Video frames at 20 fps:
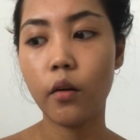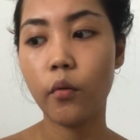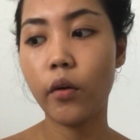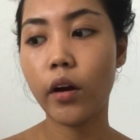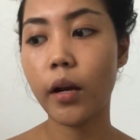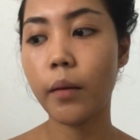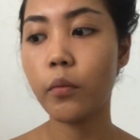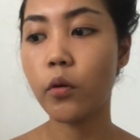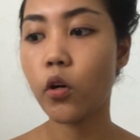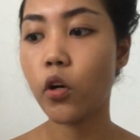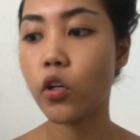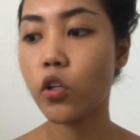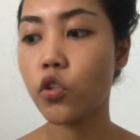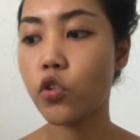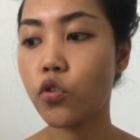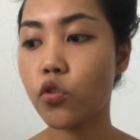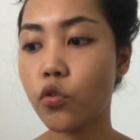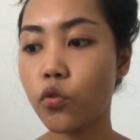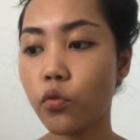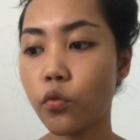what I'm gonna
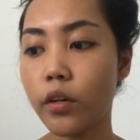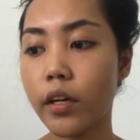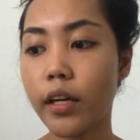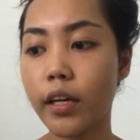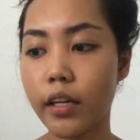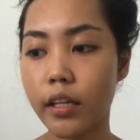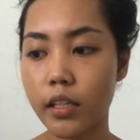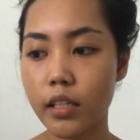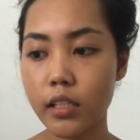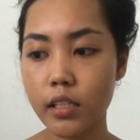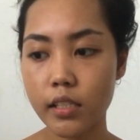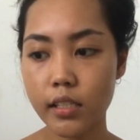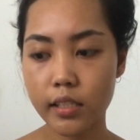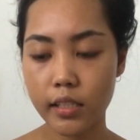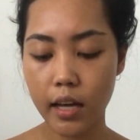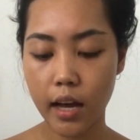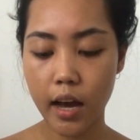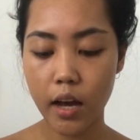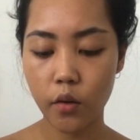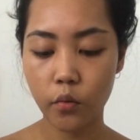do
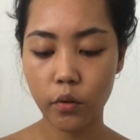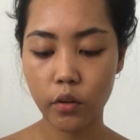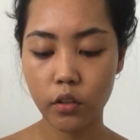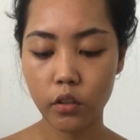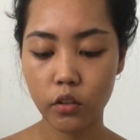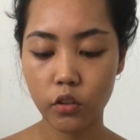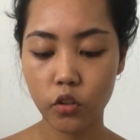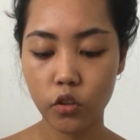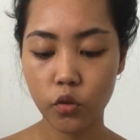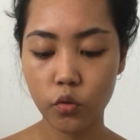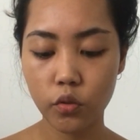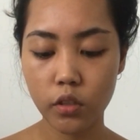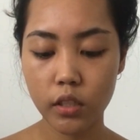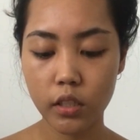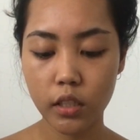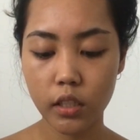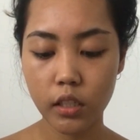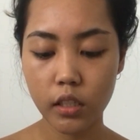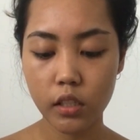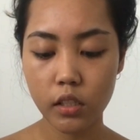is I will use
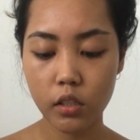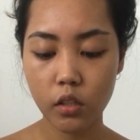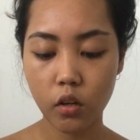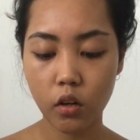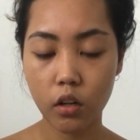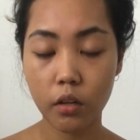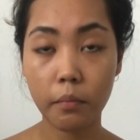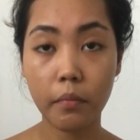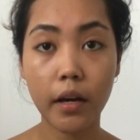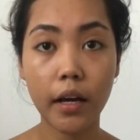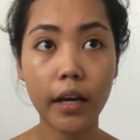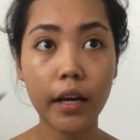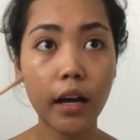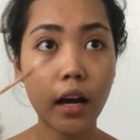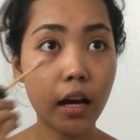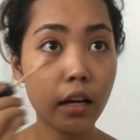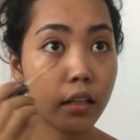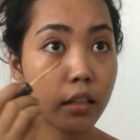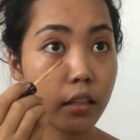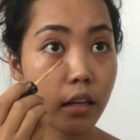this on my
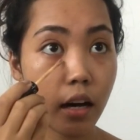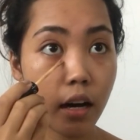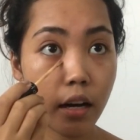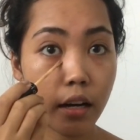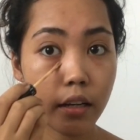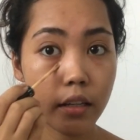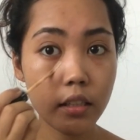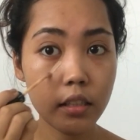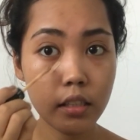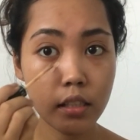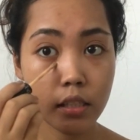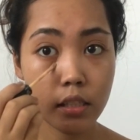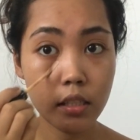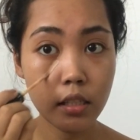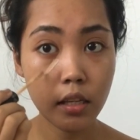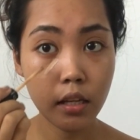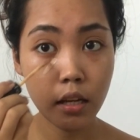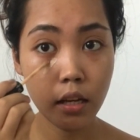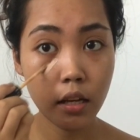under eyes.